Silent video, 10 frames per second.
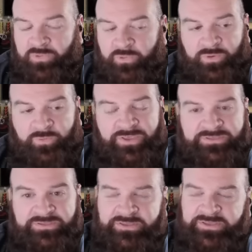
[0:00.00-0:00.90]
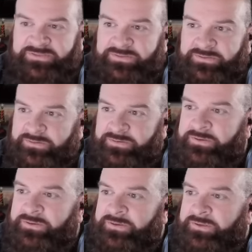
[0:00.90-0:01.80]
three weeks at least,
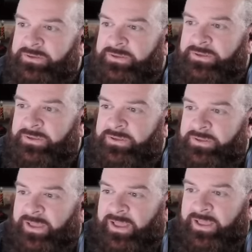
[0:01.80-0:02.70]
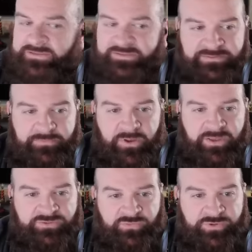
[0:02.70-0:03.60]
as
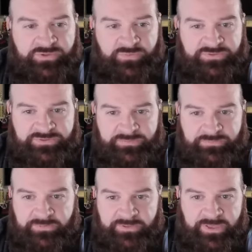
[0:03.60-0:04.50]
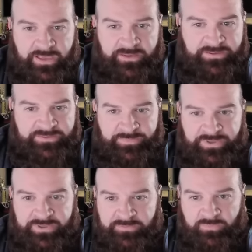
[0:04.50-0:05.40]
Angel Reese was getting these
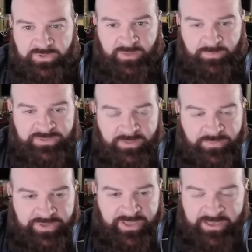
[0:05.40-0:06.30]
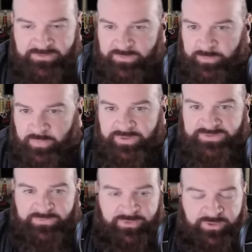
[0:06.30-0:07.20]
big double double games with
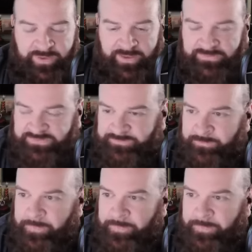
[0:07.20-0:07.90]
points and rebounds.